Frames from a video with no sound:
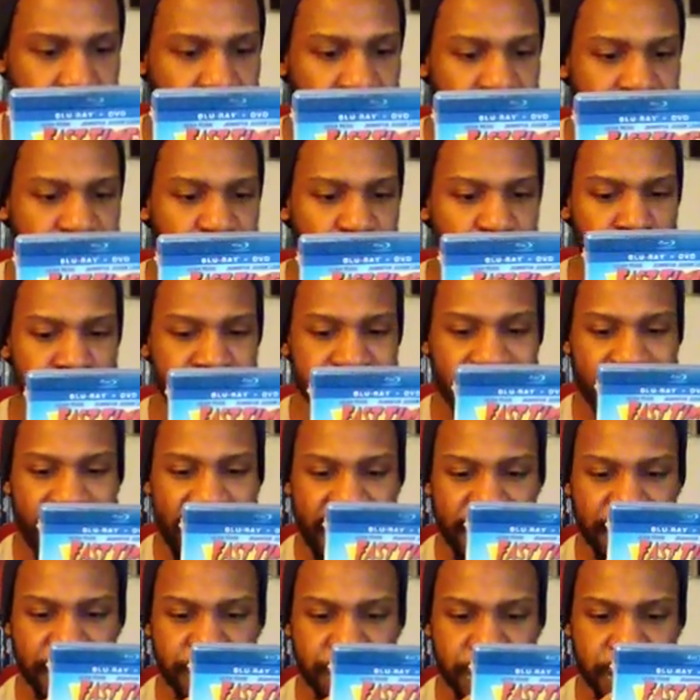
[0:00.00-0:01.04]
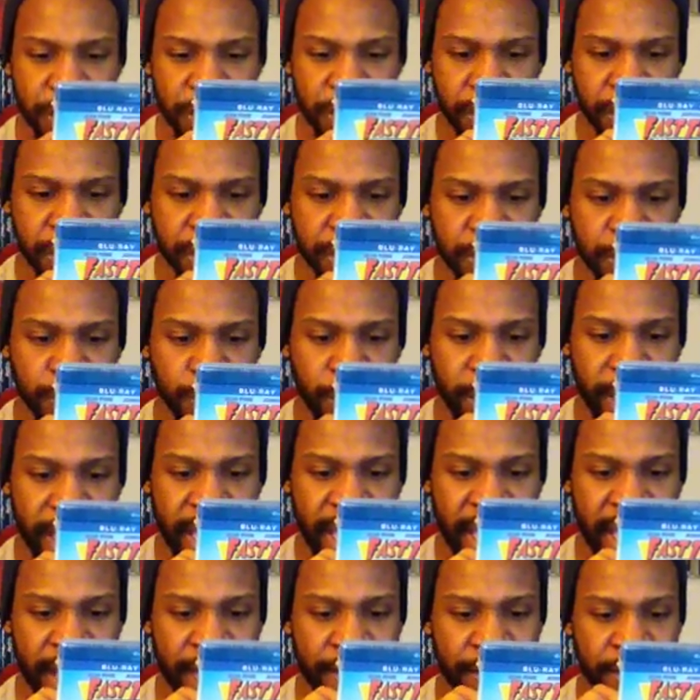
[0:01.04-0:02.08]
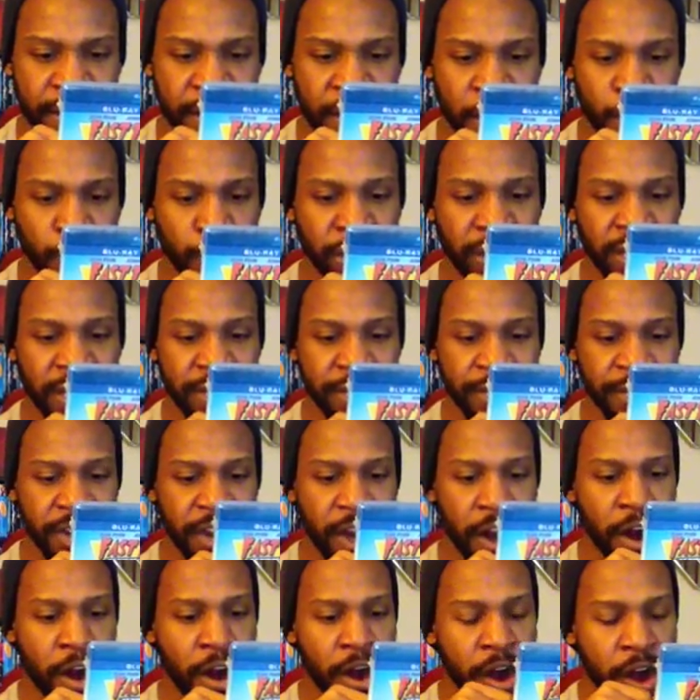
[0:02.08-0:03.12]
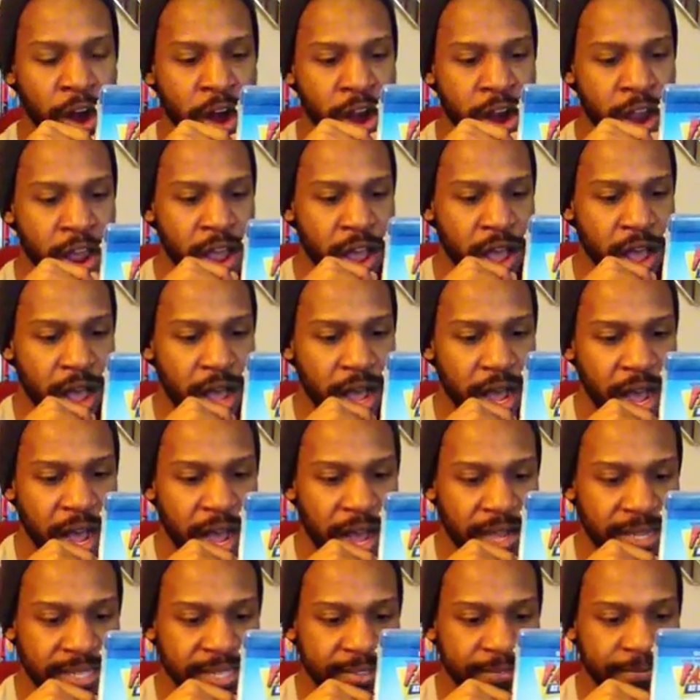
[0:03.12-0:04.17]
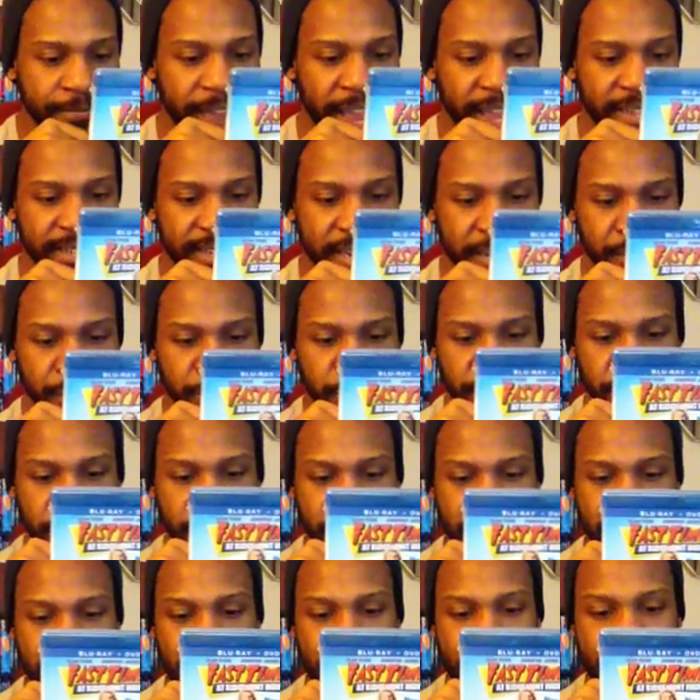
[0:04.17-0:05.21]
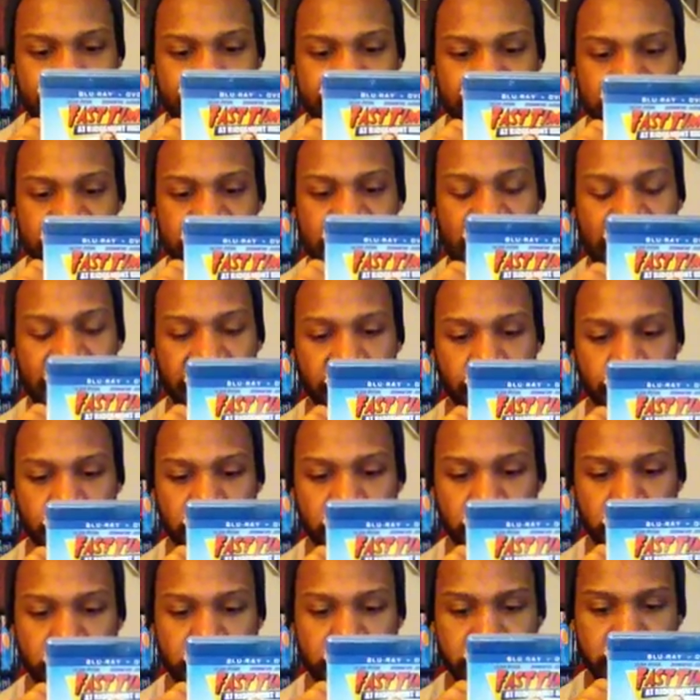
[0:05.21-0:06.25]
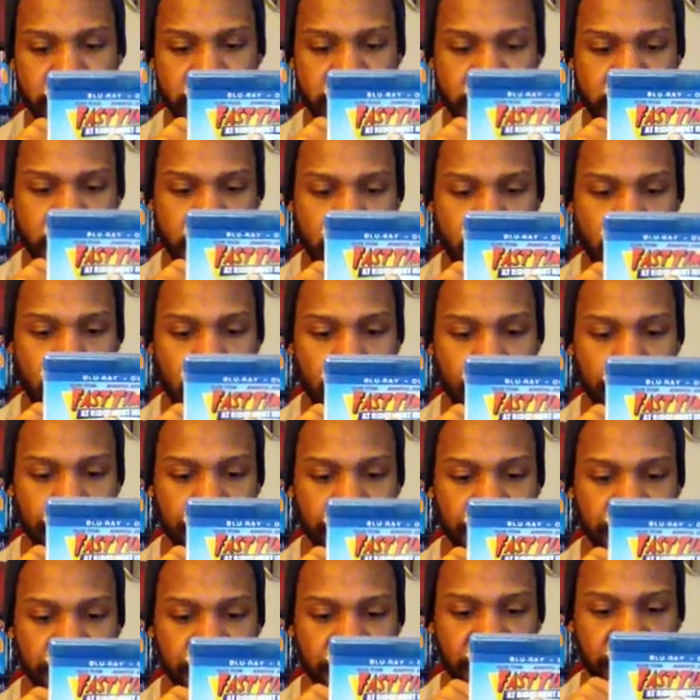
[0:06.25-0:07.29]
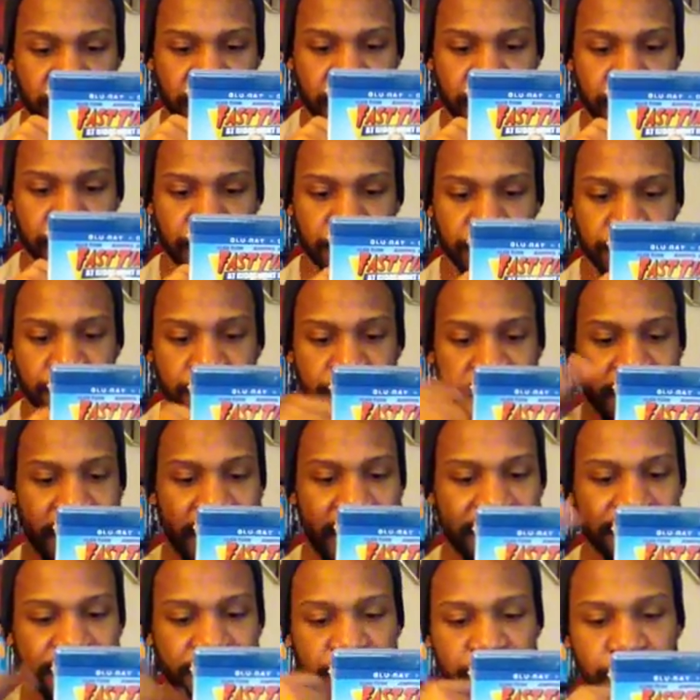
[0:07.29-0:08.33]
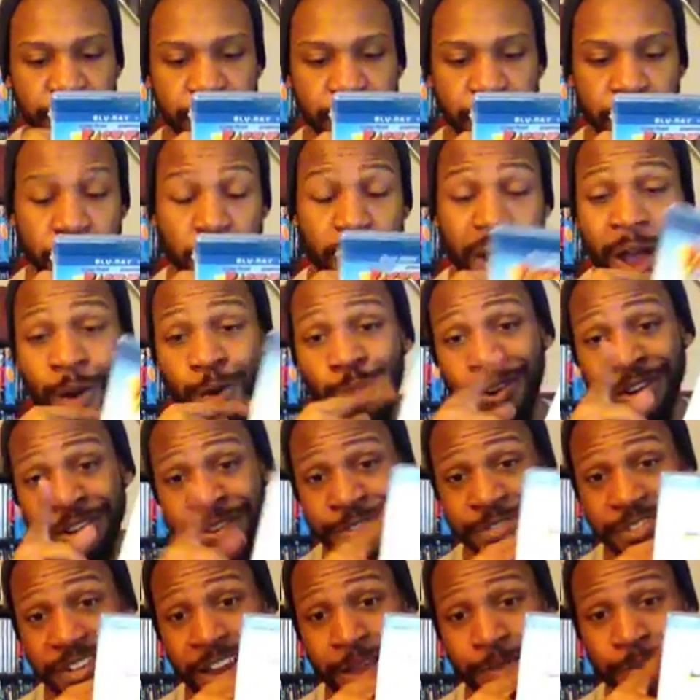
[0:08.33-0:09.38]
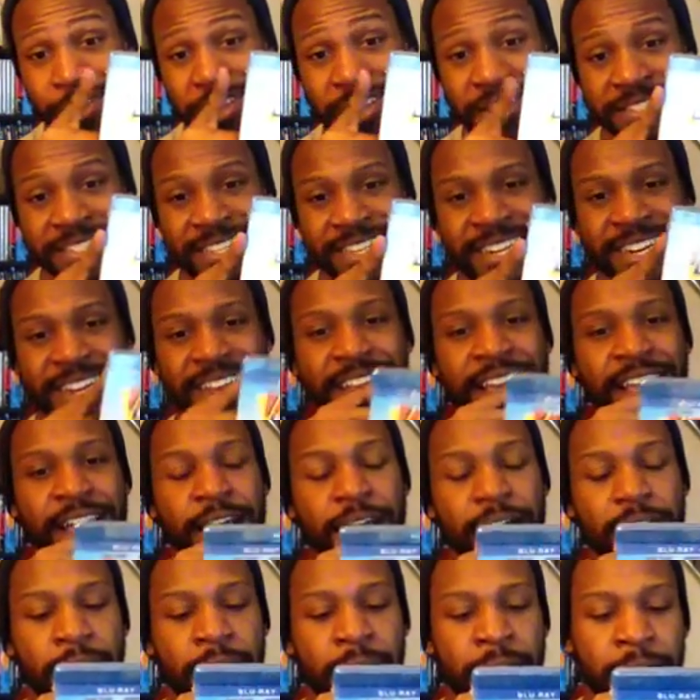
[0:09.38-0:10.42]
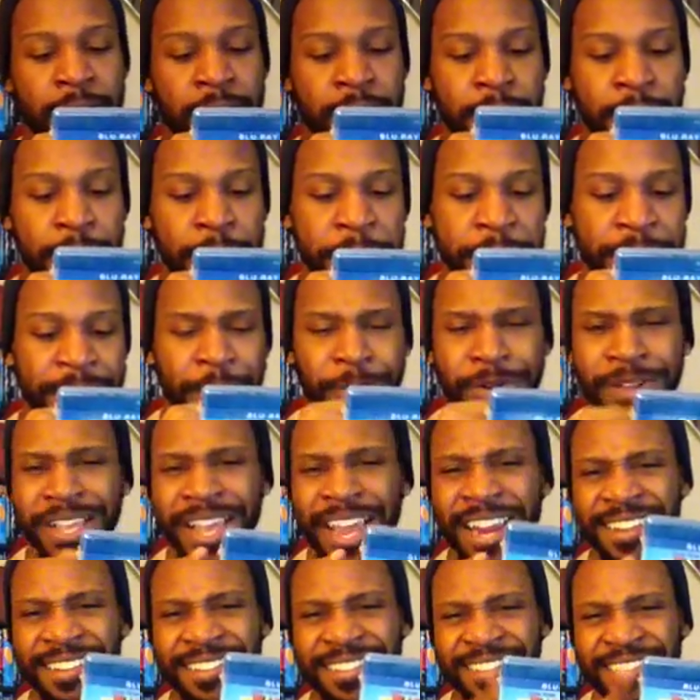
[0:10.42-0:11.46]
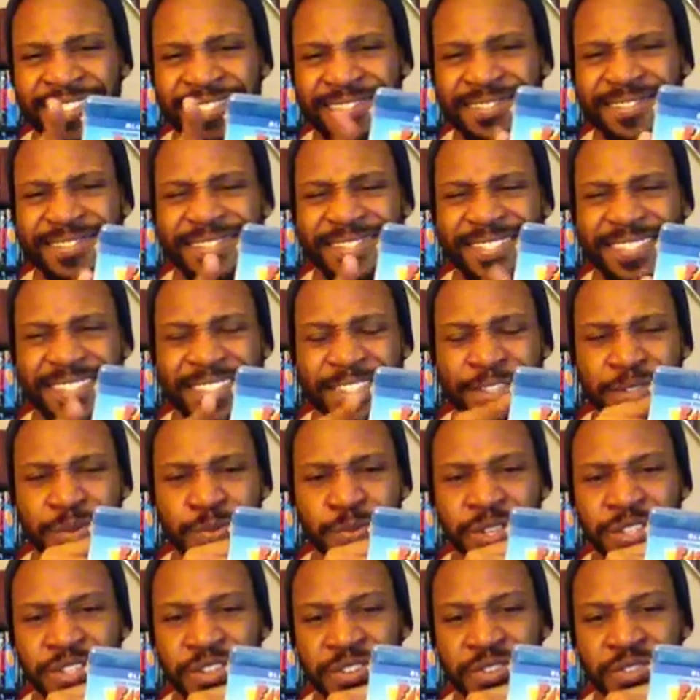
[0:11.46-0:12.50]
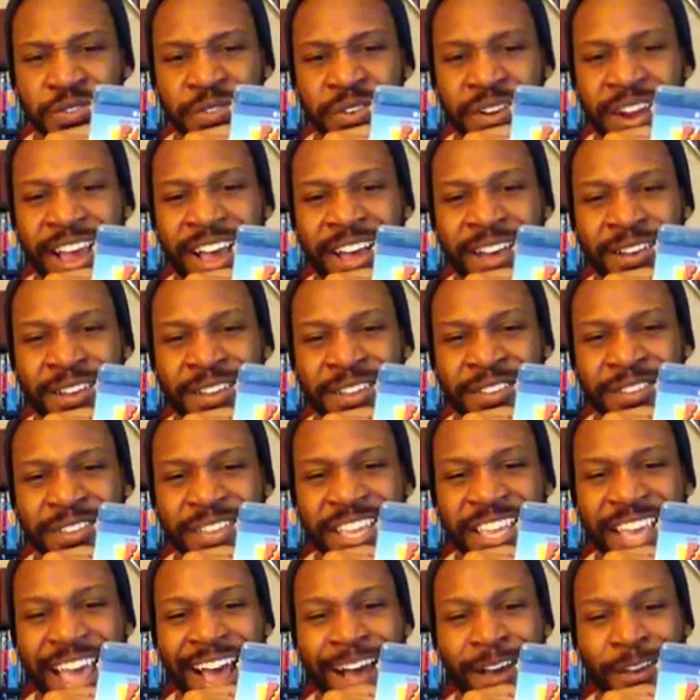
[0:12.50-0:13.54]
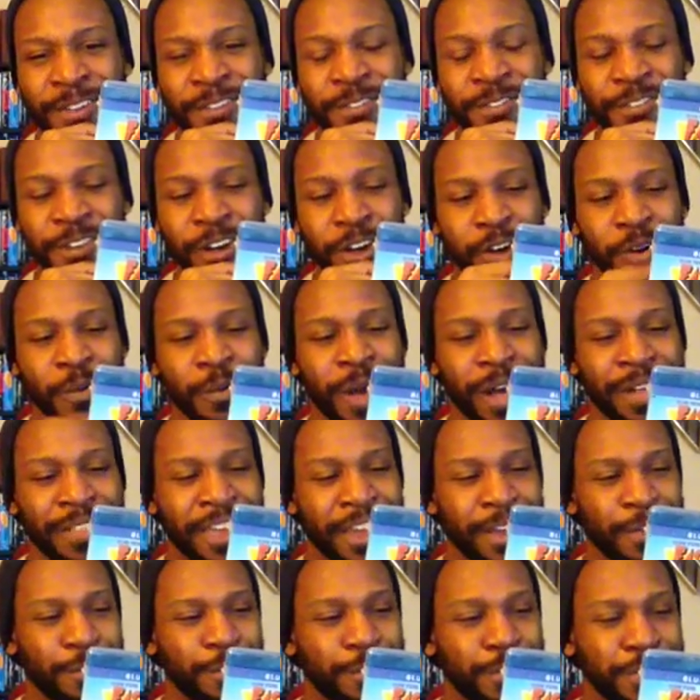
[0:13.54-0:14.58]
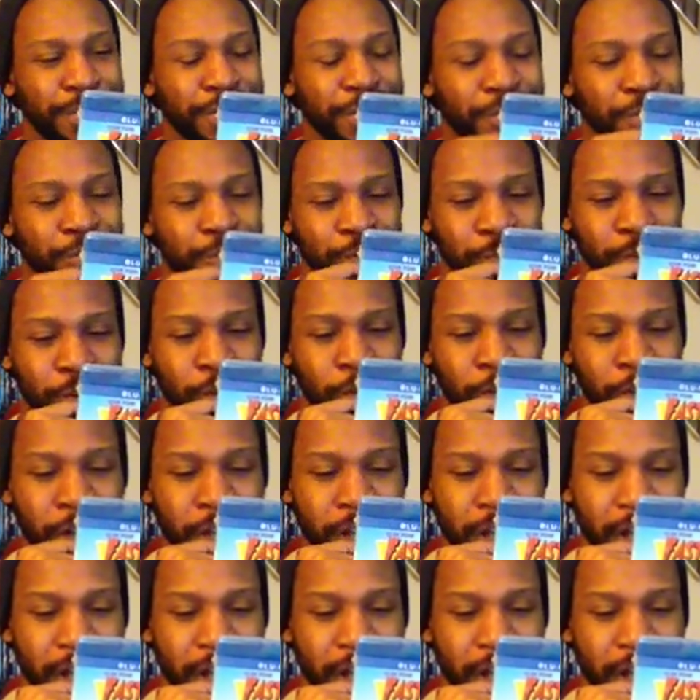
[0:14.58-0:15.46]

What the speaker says: As far as extras, we have Reliving Our Fast Times at Ridgemont High. It's a documentary featuring interviews from the cast and crew. I wonder if Sean Penn's in it. I really got to do some research on how he felt about that particular role